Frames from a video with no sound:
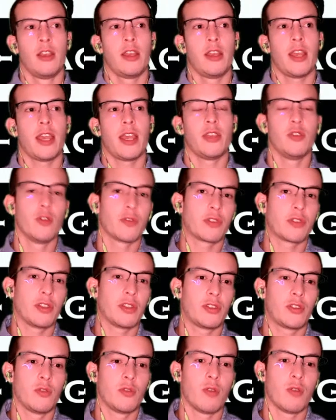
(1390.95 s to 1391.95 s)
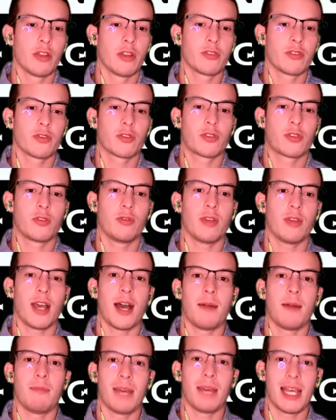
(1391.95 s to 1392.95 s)
At UFC 200 to
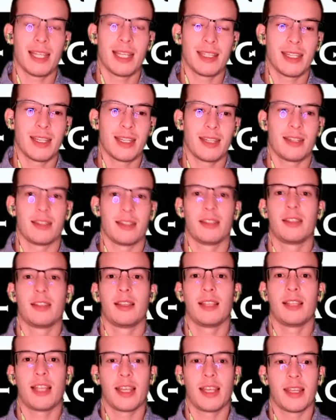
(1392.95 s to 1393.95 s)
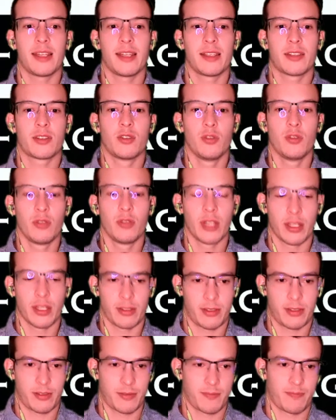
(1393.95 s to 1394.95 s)
Amanda, the Lioness
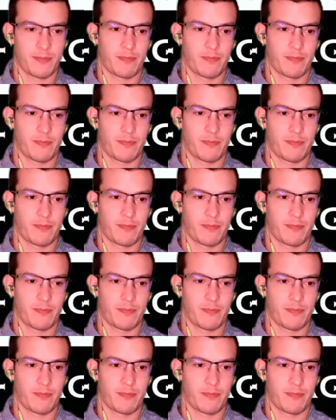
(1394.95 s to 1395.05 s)
Nunes.